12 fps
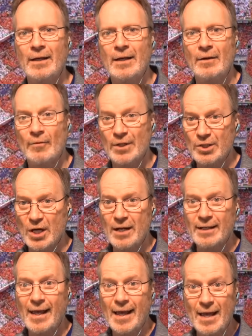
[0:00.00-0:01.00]
When
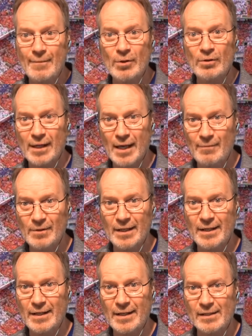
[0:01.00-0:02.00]
John Campbell came to
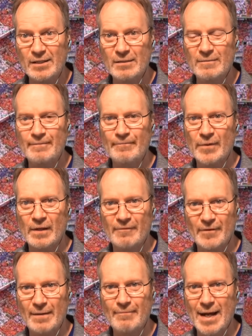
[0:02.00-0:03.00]
us
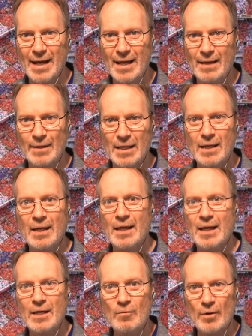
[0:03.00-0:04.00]
from Miami,
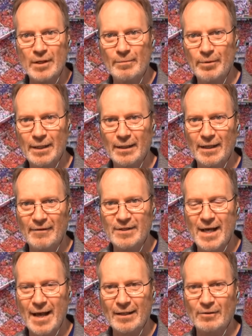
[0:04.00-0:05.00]
he wanted to play left
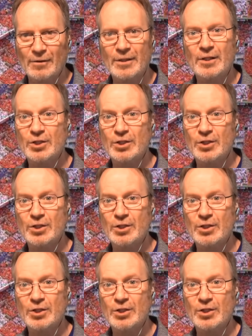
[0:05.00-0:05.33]
tackle.